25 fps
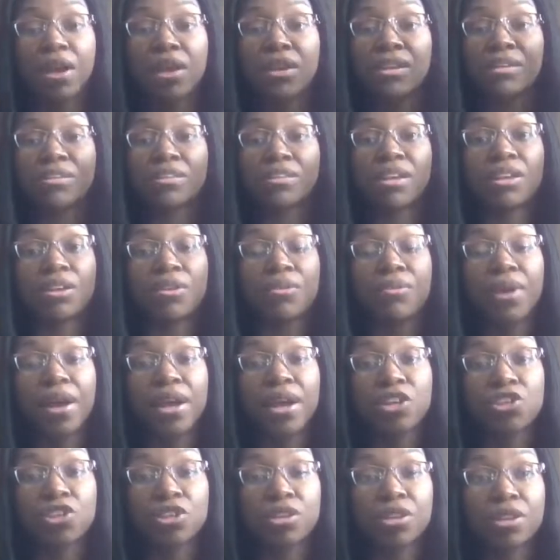I looked at the
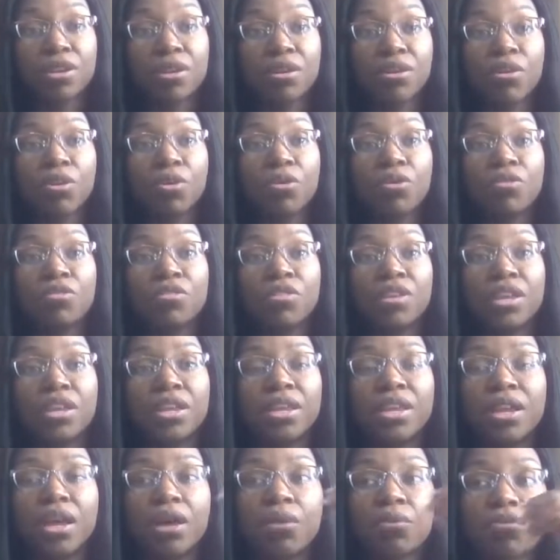rationales and
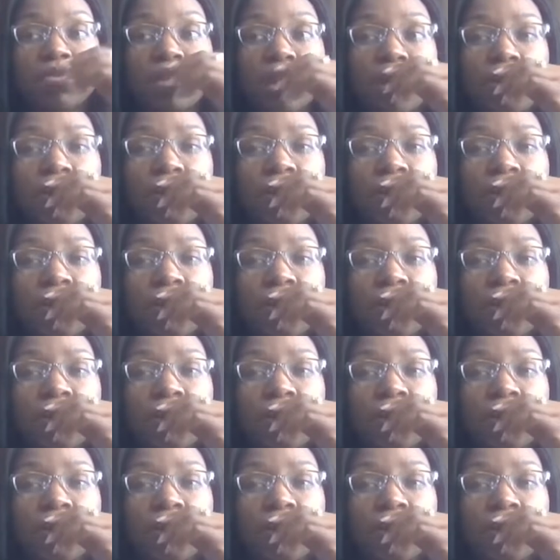then I was like,